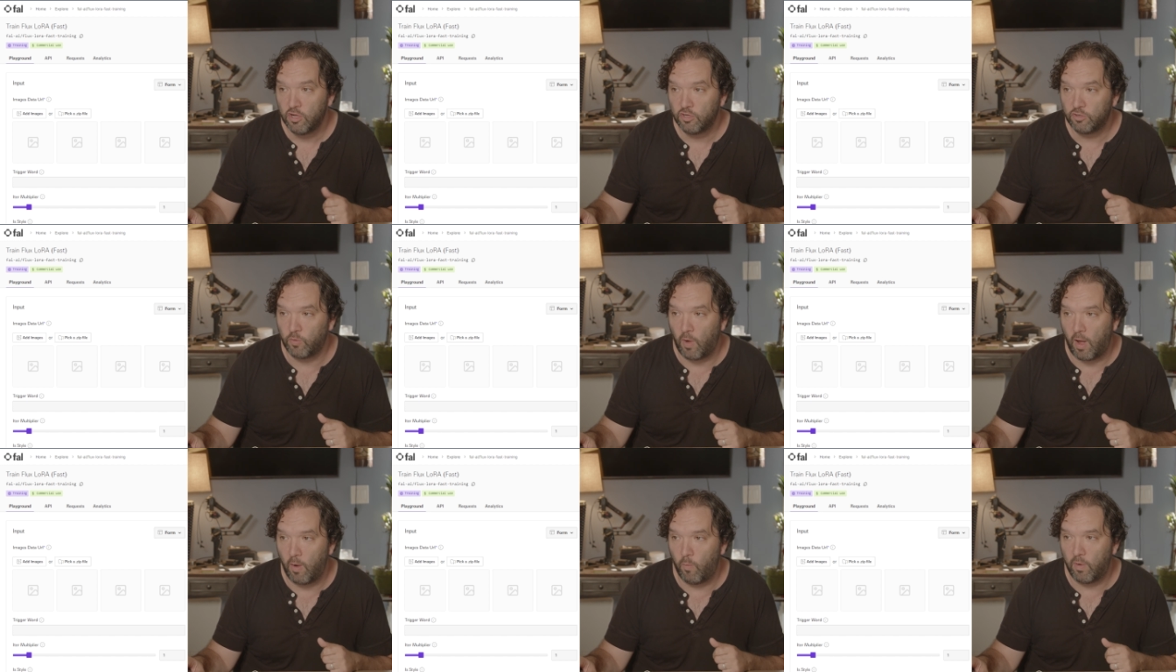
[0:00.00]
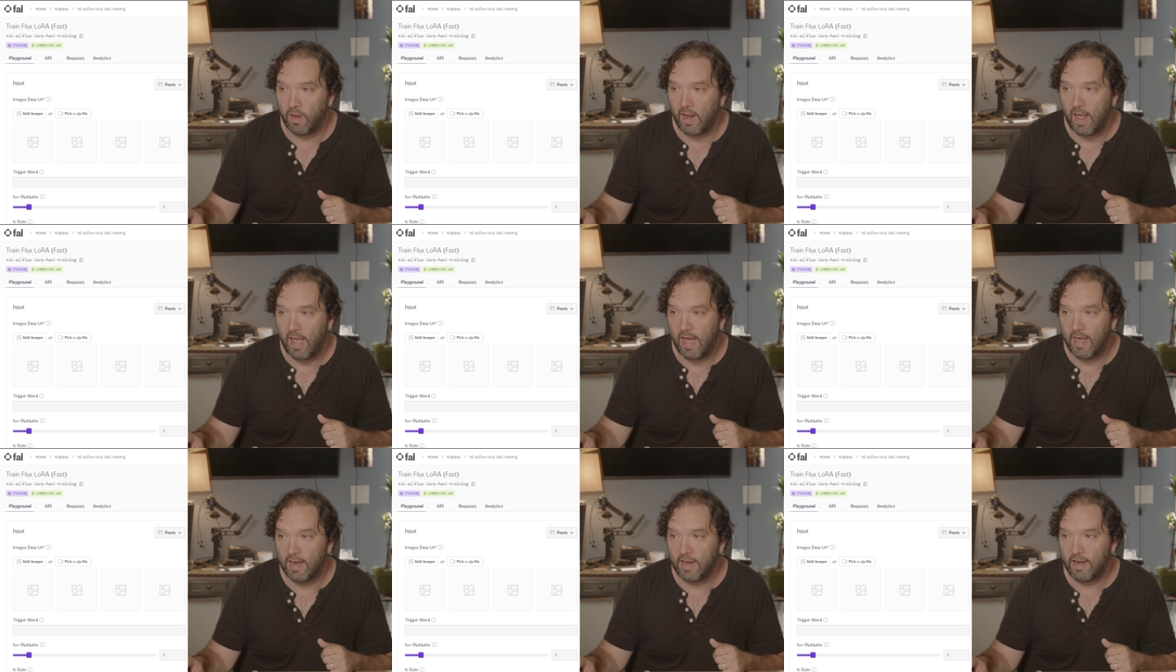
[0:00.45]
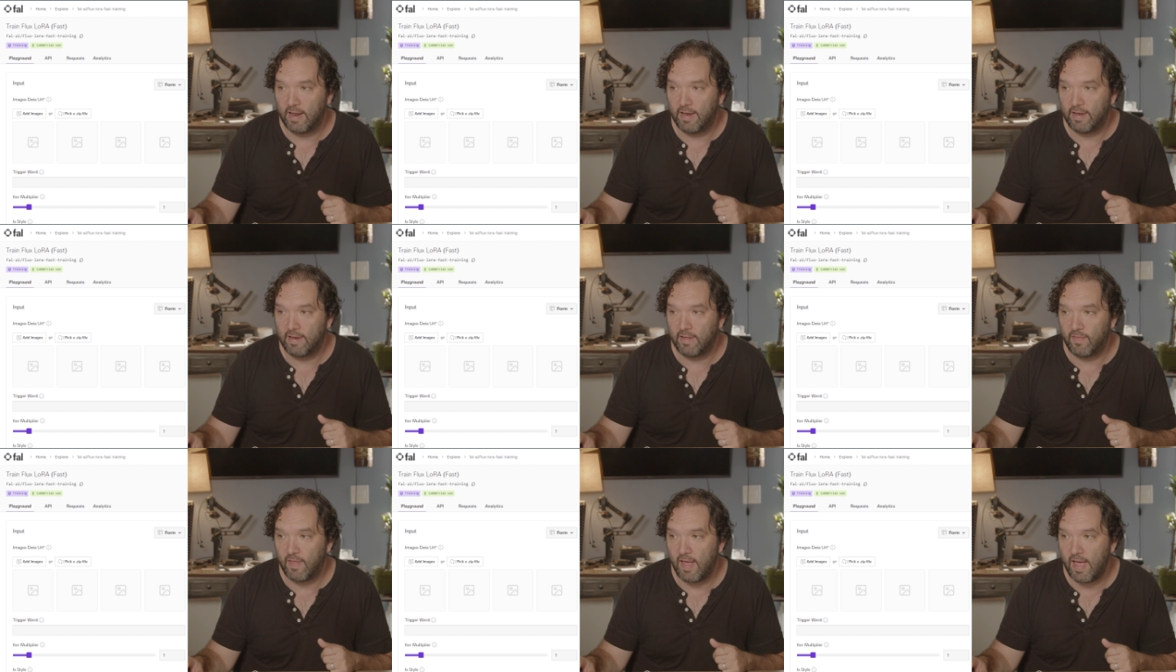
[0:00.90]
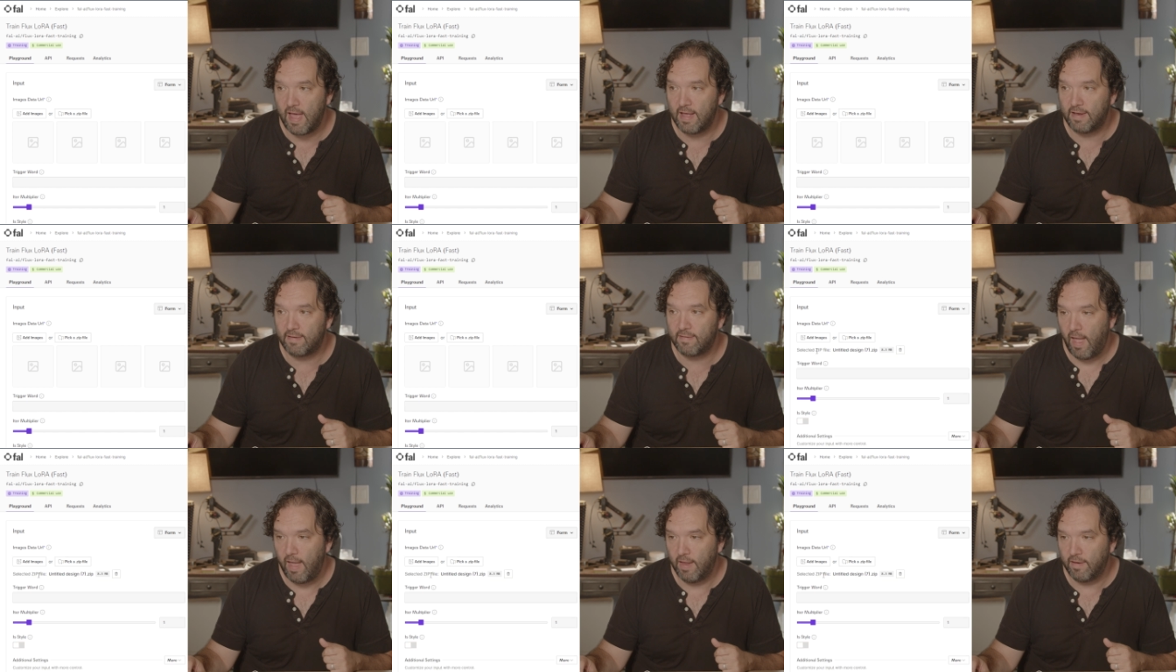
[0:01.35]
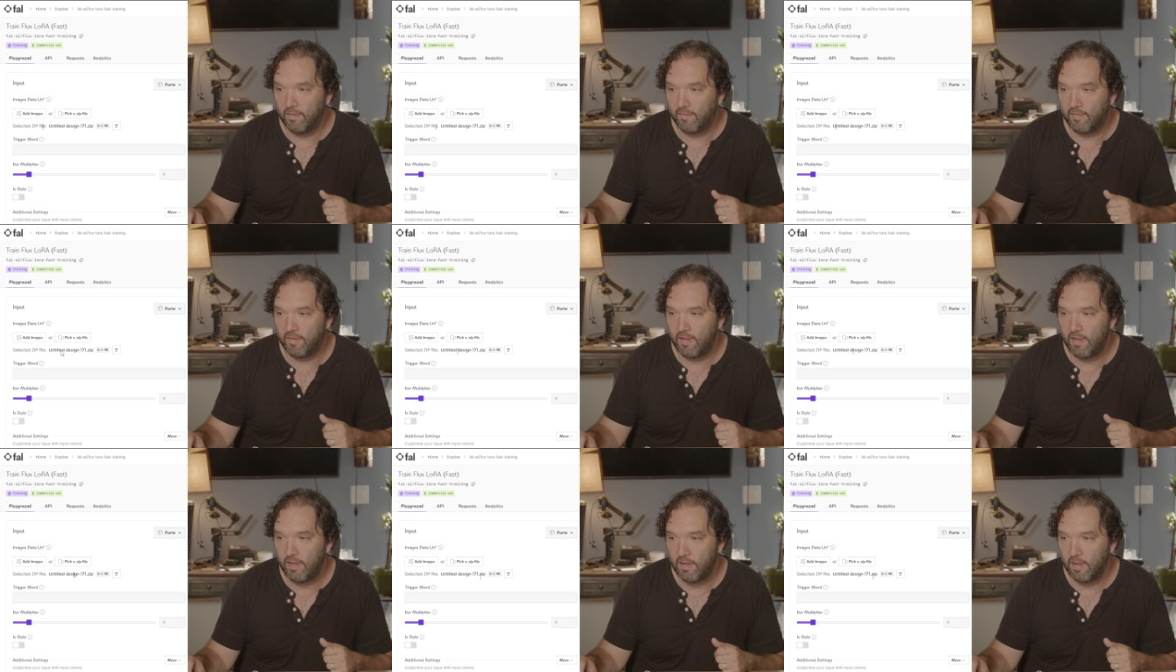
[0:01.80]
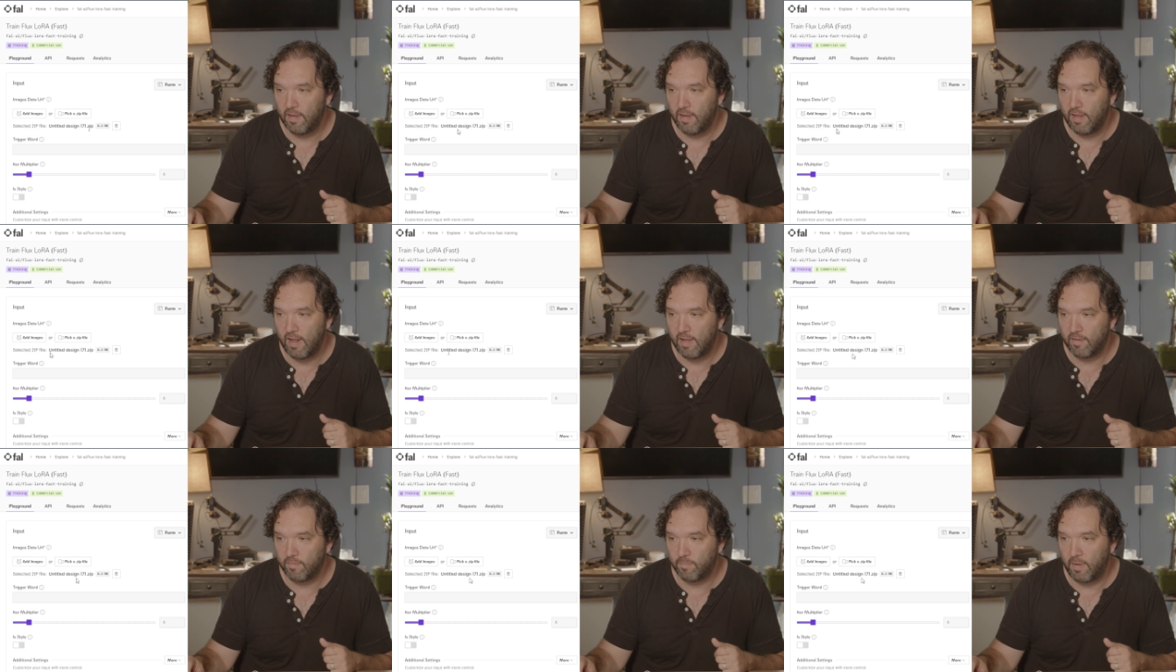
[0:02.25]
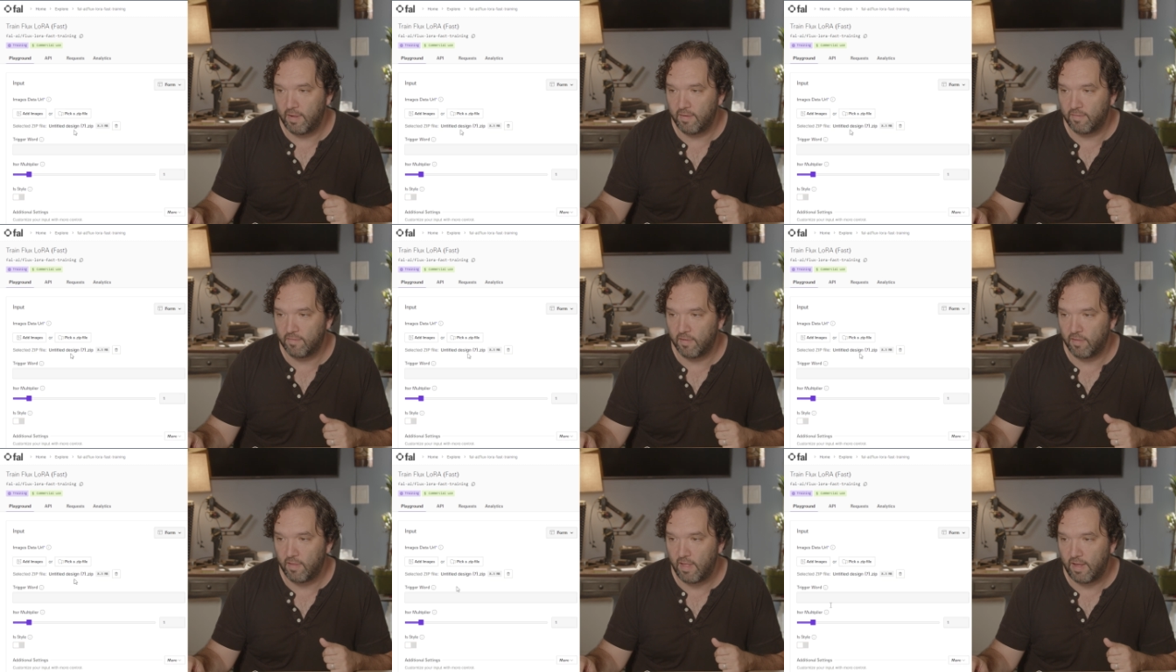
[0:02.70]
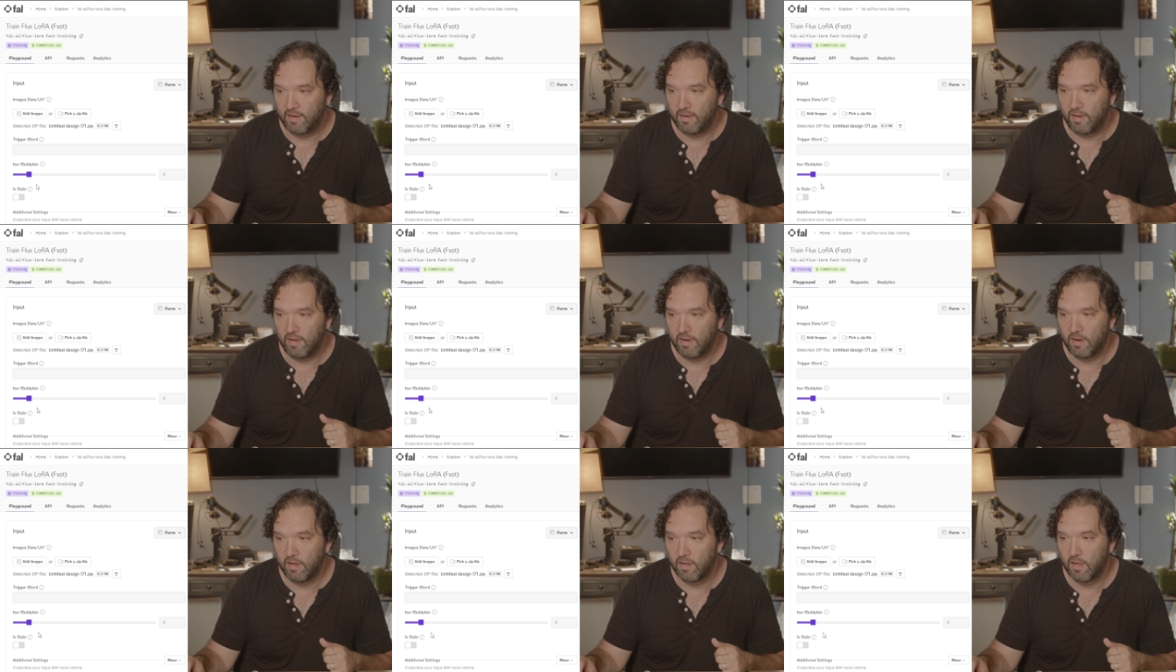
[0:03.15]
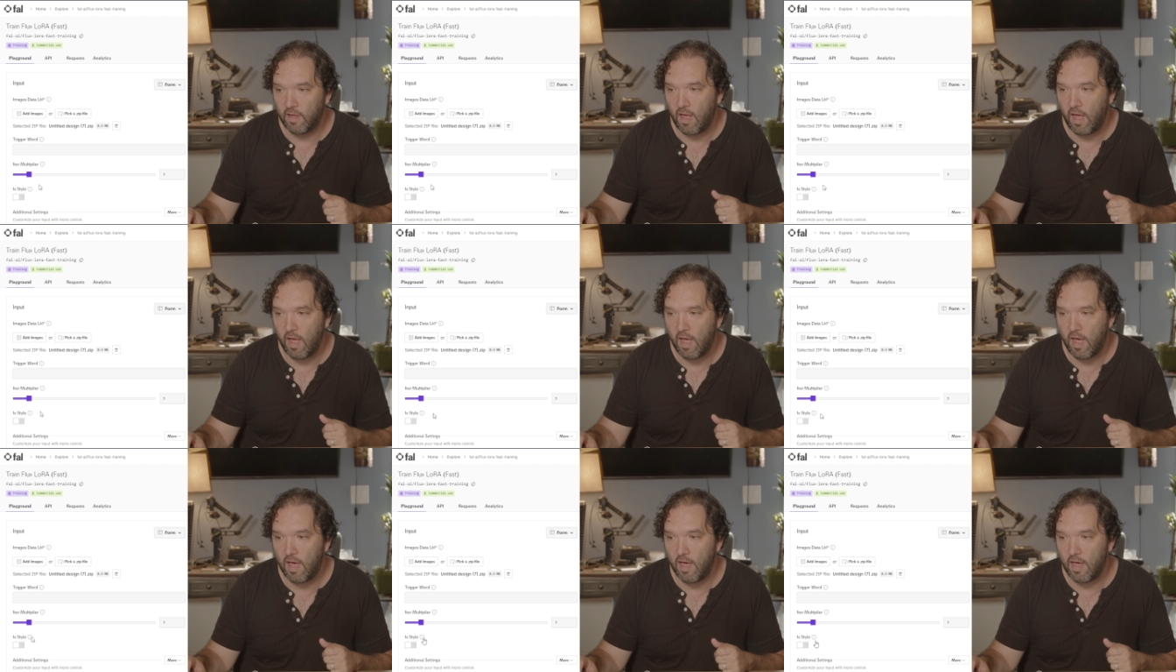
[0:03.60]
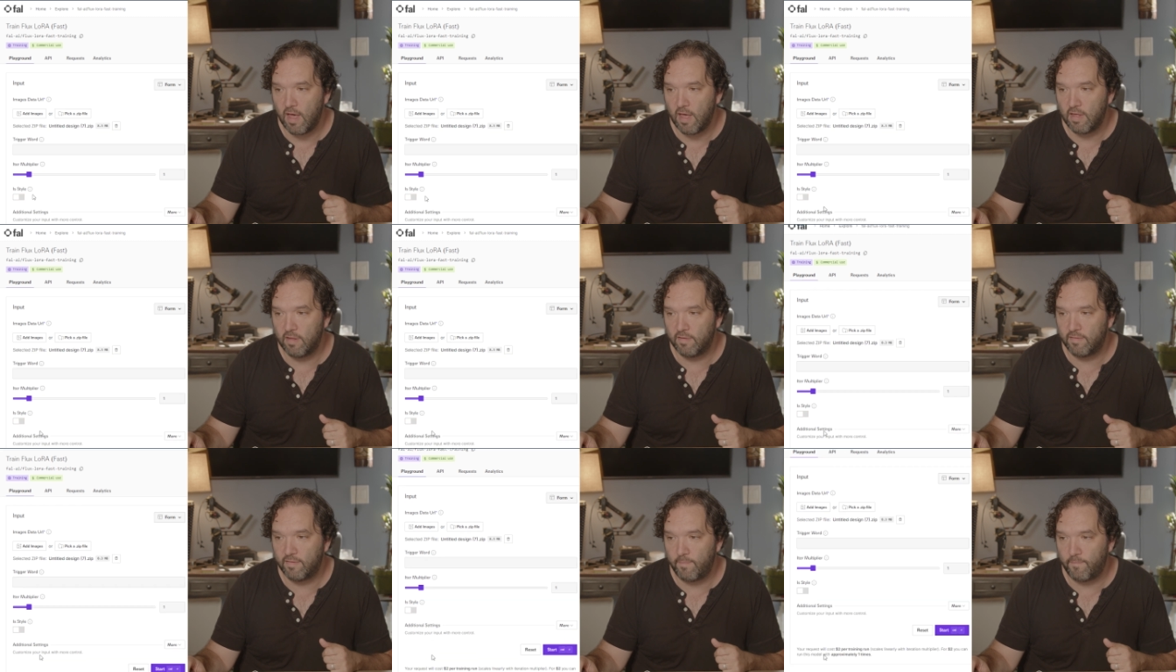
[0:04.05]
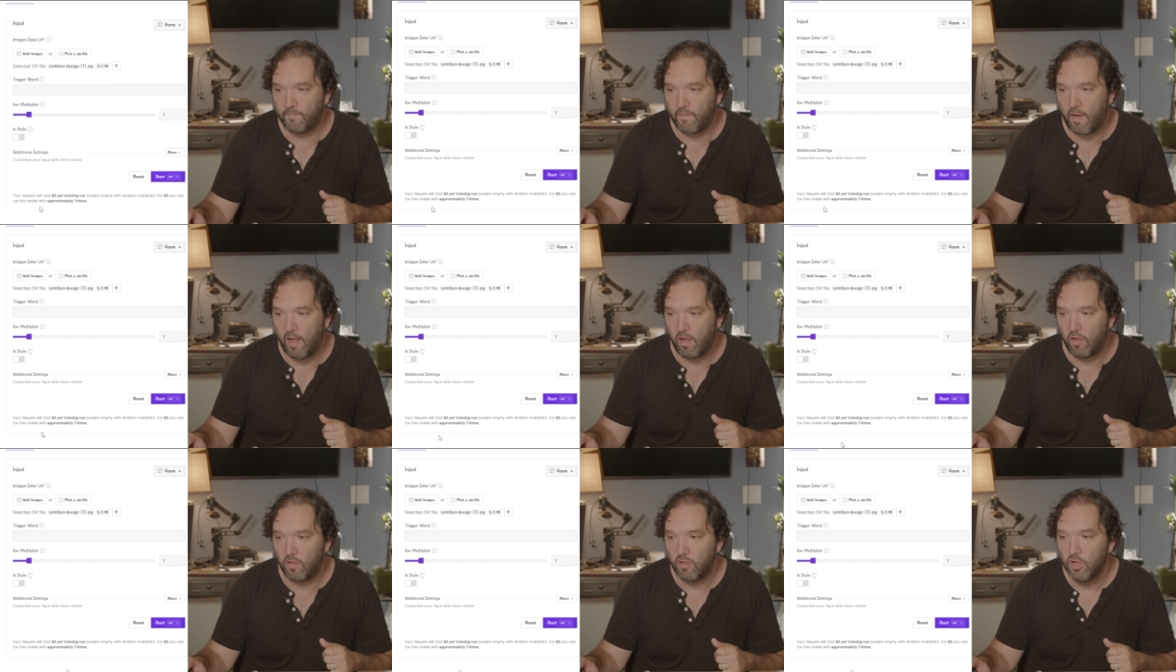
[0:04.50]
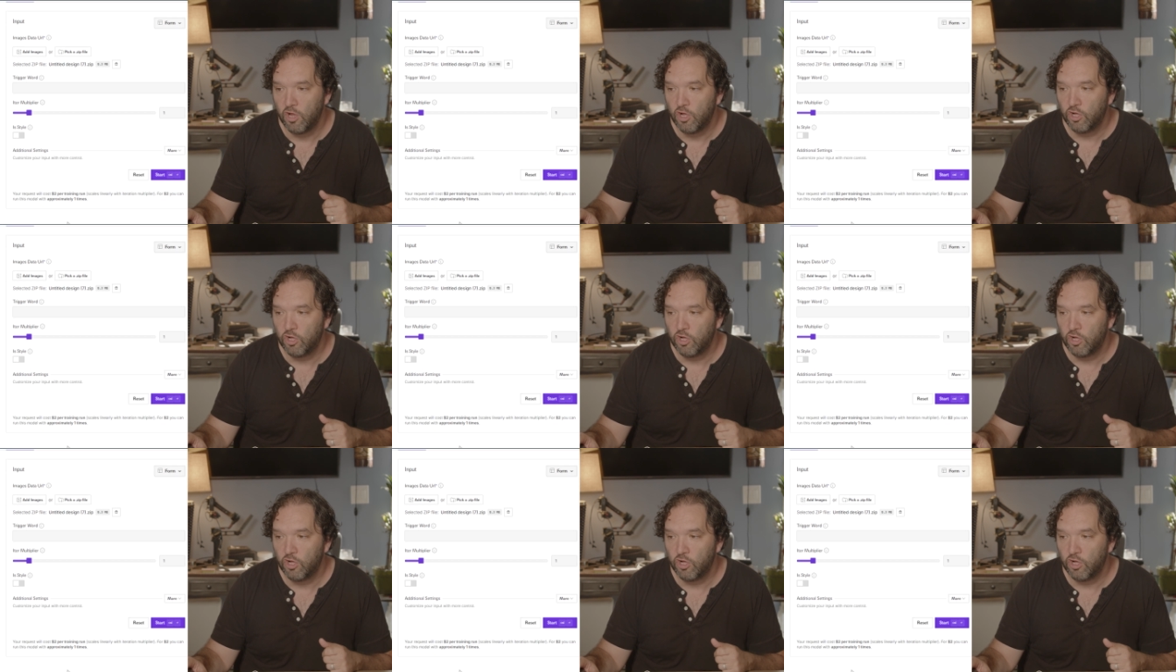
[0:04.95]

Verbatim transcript: So I went ahead and I did that and see it has my selected uh, zip file.